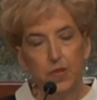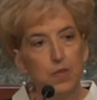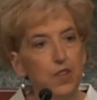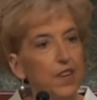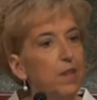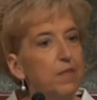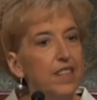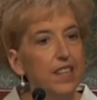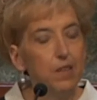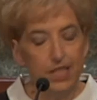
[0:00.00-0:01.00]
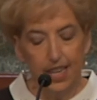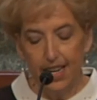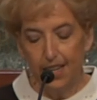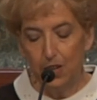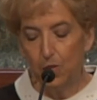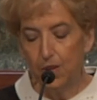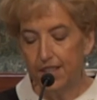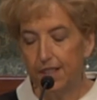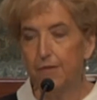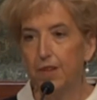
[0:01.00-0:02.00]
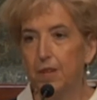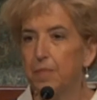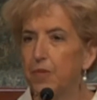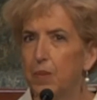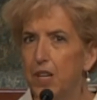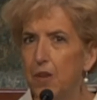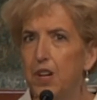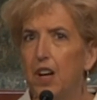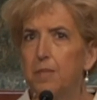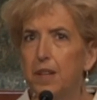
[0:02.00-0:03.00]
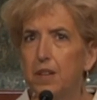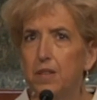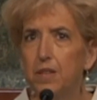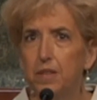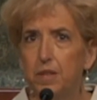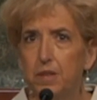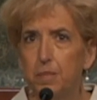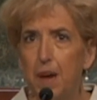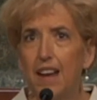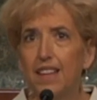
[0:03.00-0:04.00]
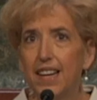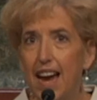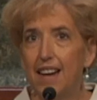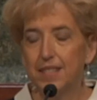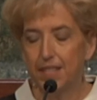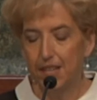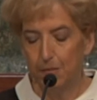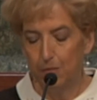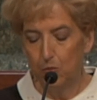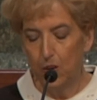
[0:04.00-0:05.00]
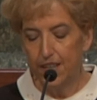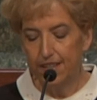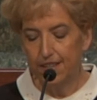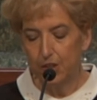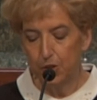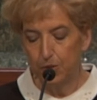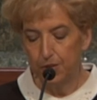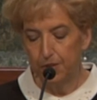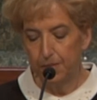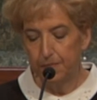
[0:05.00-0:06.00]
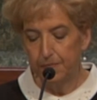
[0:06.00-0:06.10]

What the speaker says: whether he was irritated or indifferent. We don't know, but Pilate asked him, "What is the truth?"